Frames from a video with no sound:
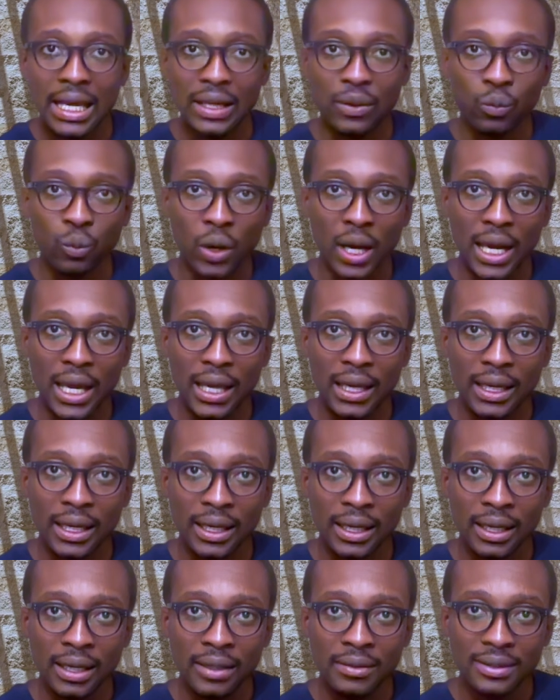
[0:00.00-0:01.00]
and
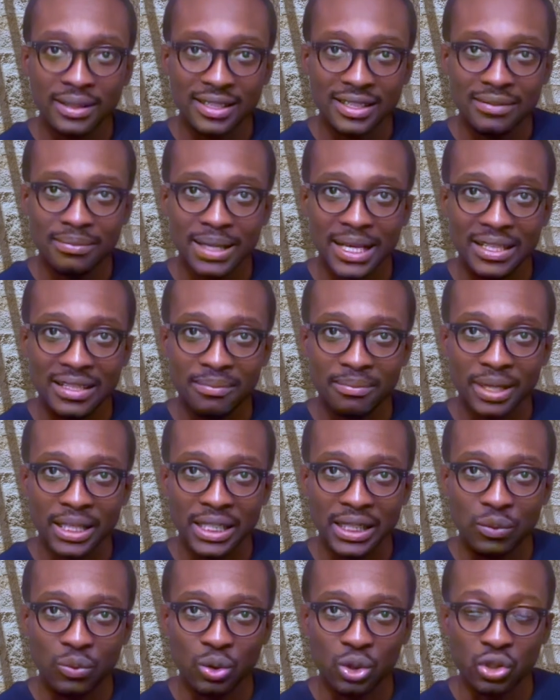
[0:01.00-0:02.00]
why the smart
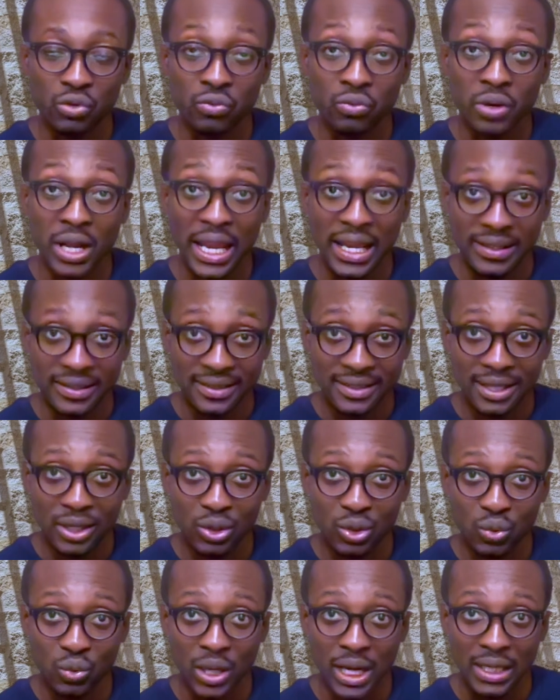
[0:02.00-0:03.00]
money would race
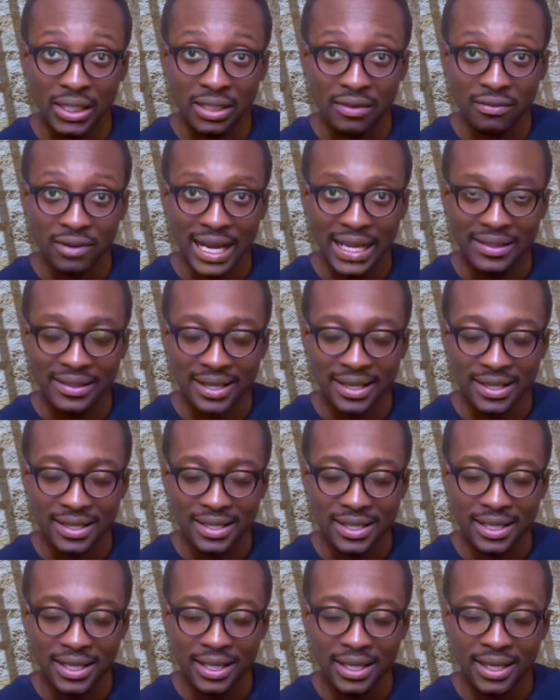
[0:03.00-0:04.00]
to underwrite
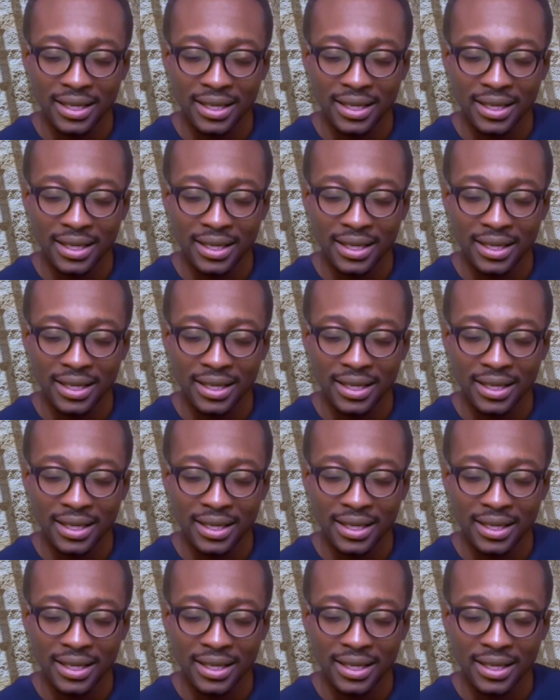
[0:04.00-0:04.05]
it.